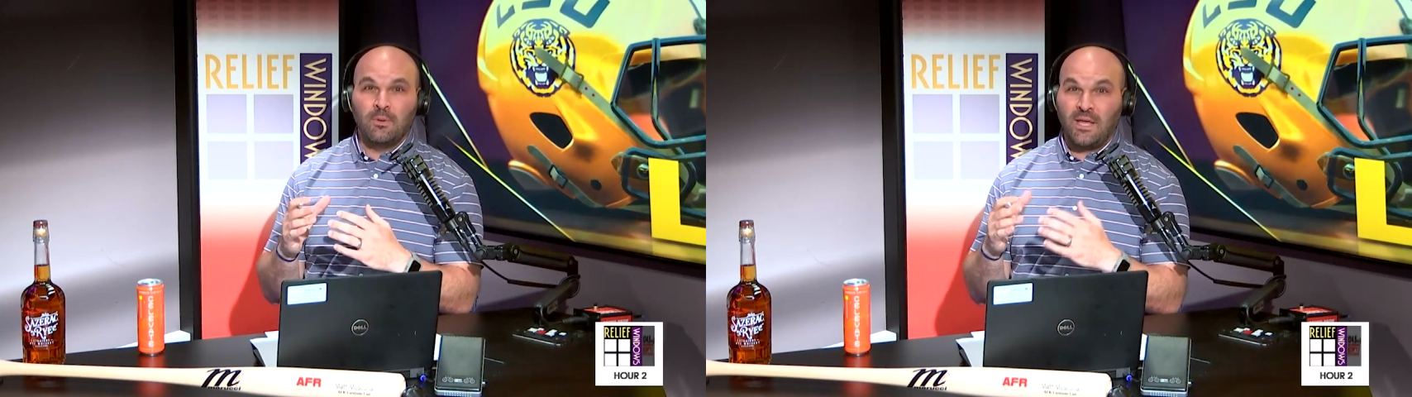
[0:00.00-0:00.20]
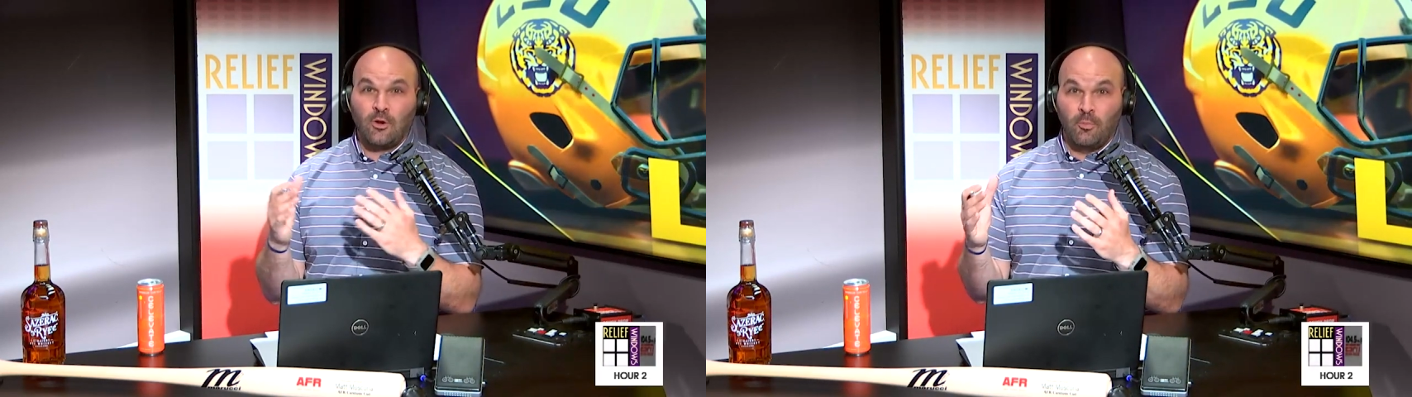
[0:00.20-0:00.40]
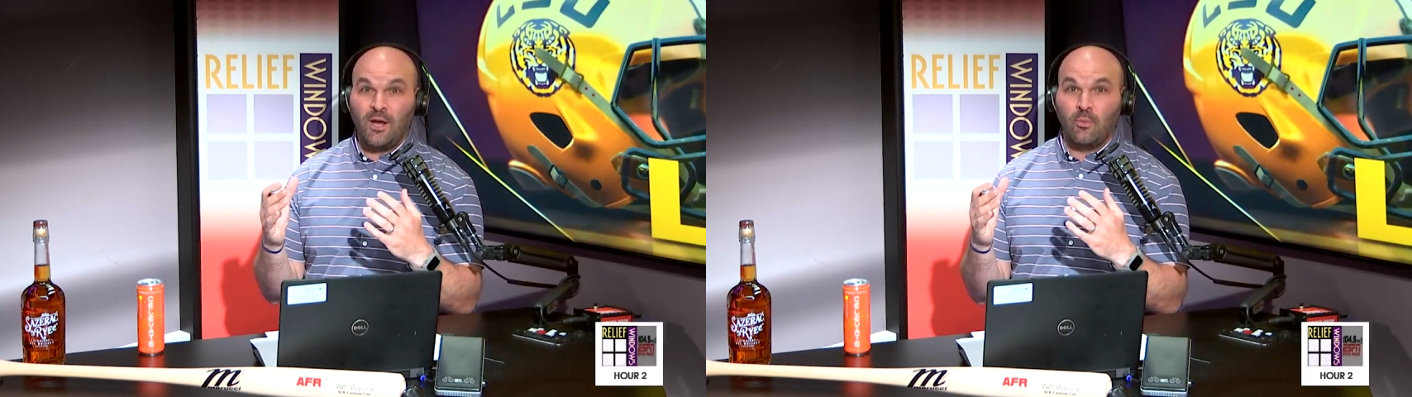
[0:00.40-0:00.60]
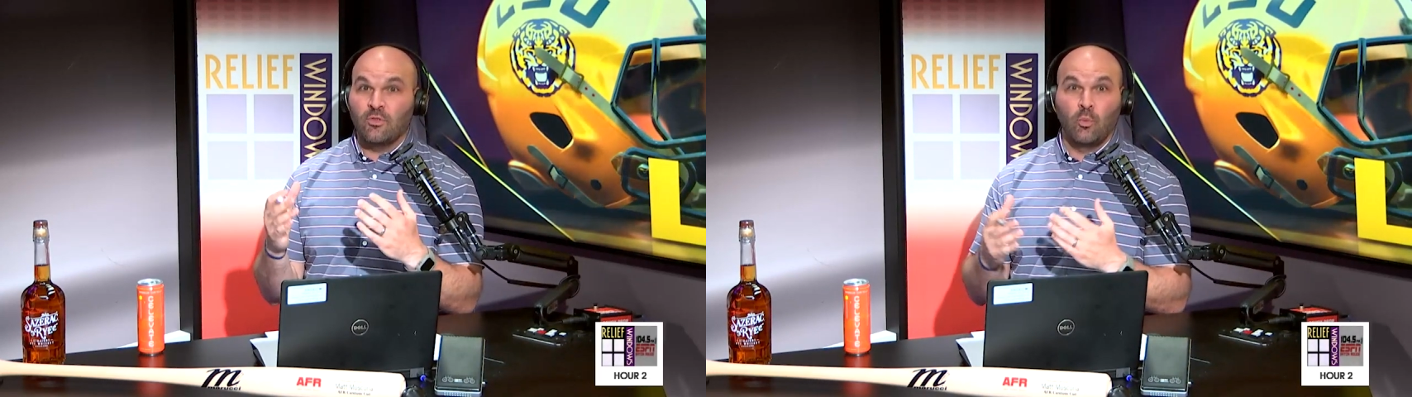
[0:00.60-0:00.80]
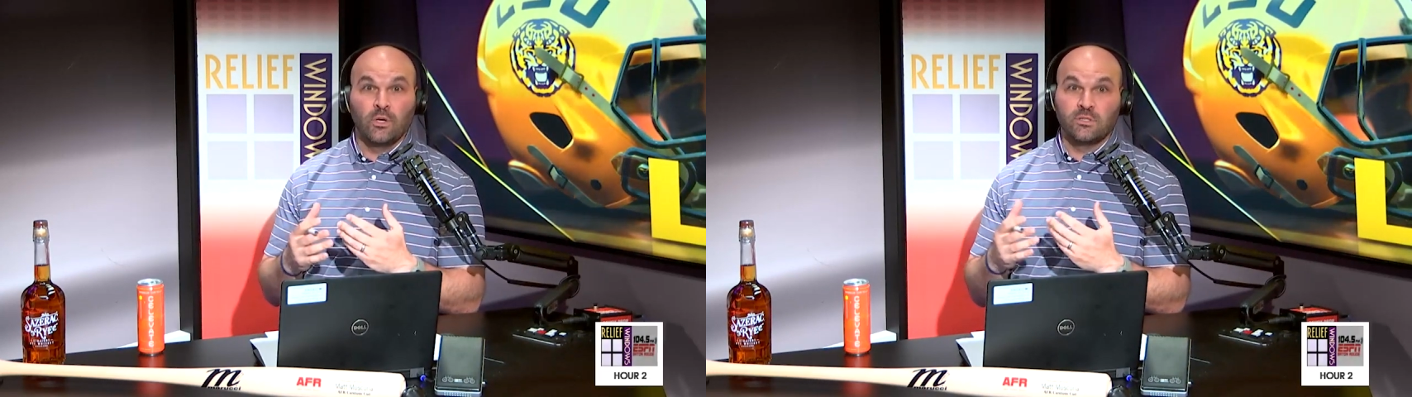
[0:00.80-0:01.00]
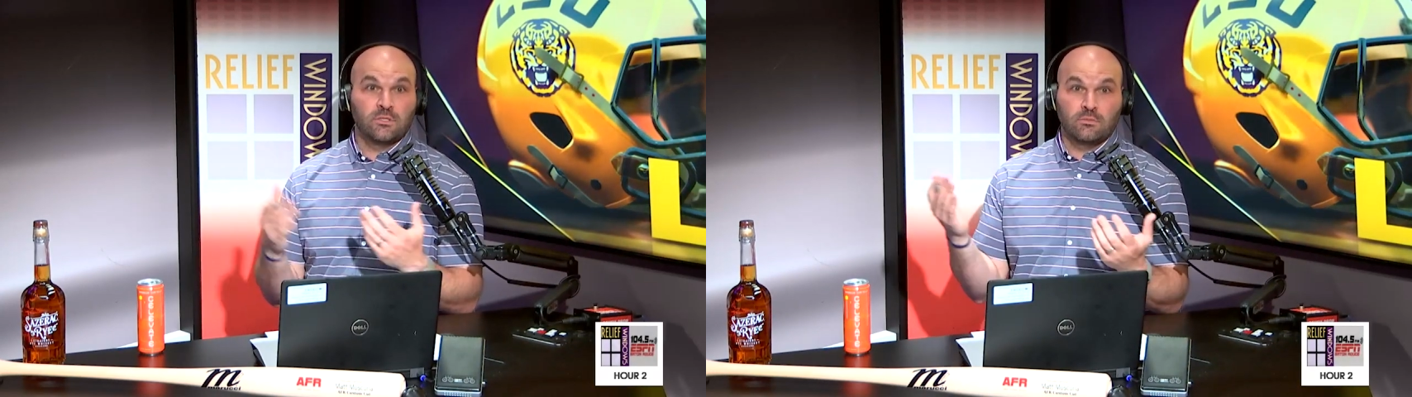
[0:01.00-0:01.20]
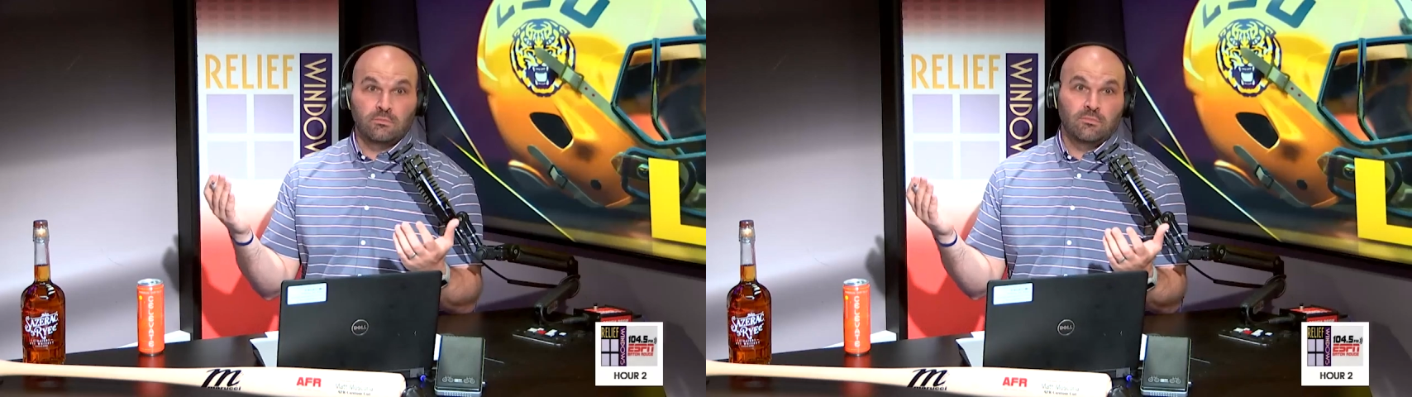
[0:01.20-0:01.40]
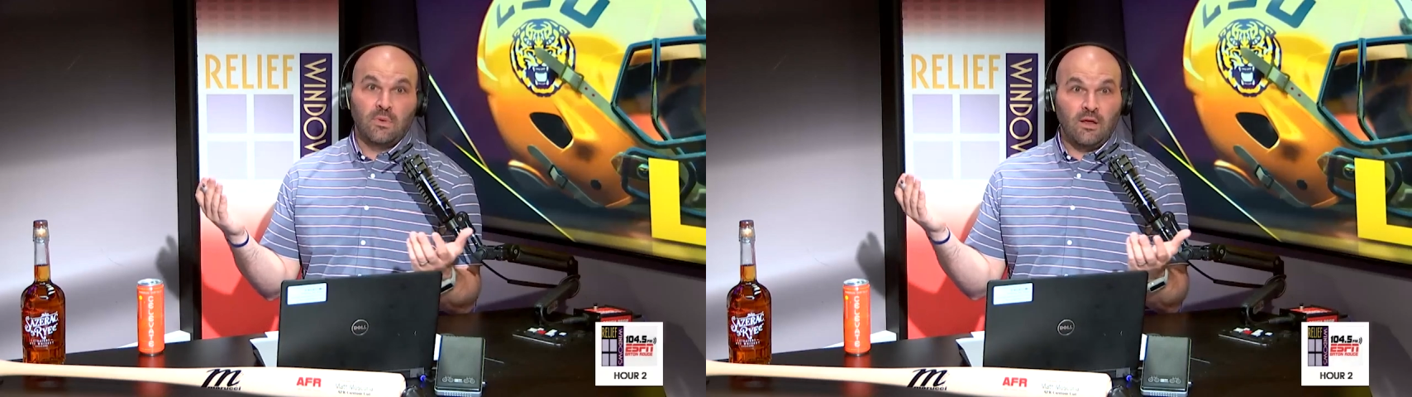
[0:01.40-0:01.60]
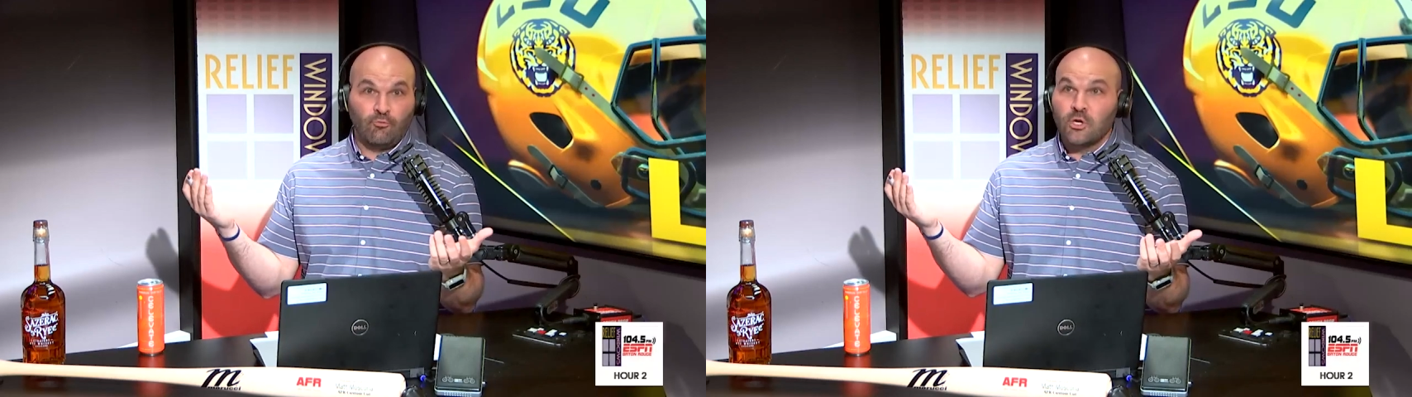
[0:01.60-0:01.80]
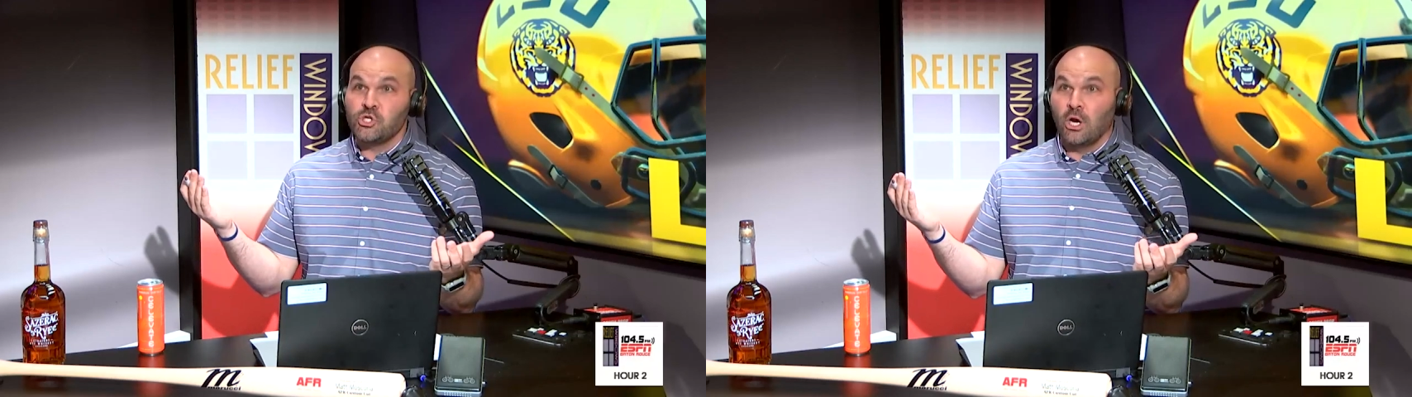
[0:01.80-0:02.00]
but Kendall Beckwith was a
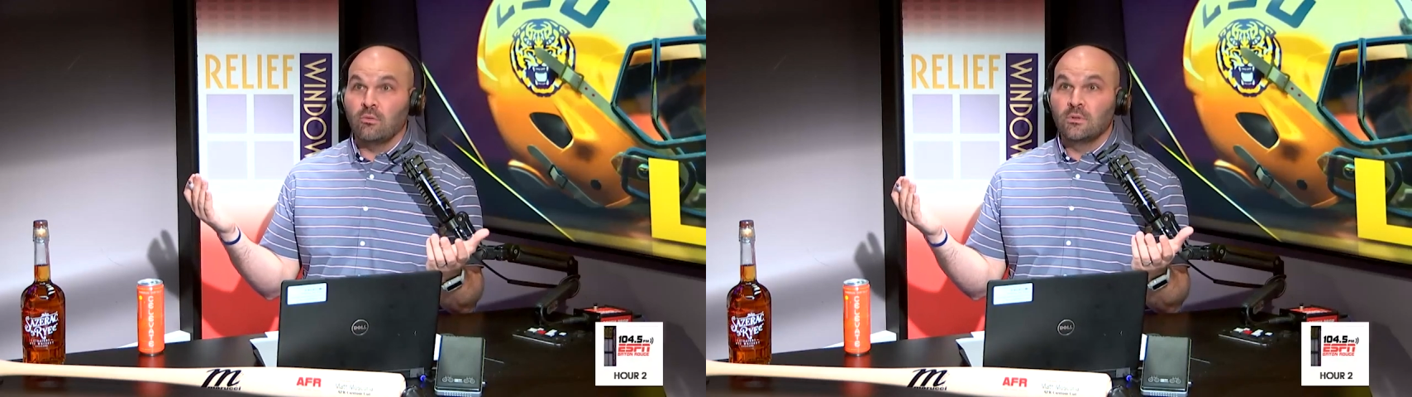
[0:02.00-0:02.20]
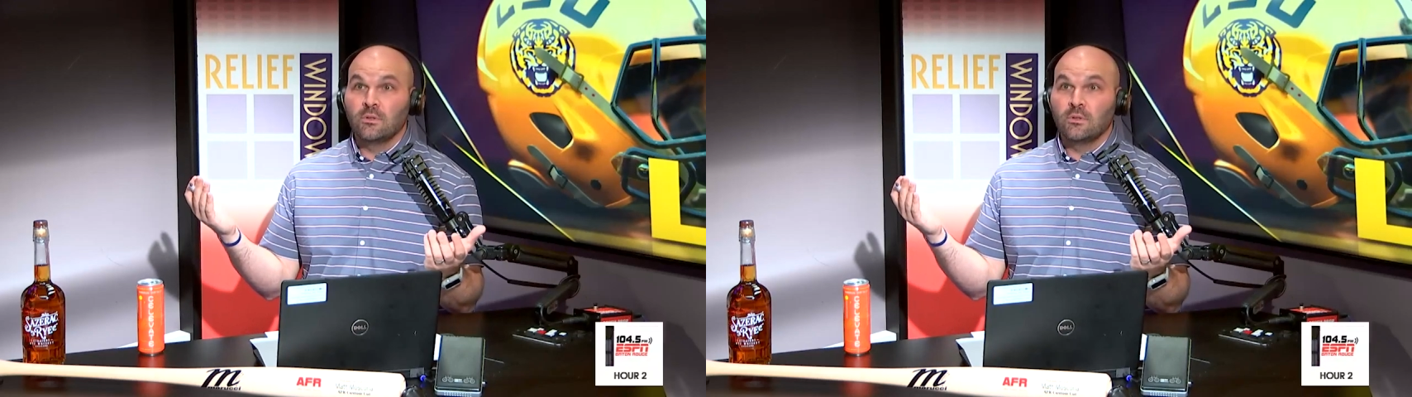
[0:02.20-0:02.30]
freak show.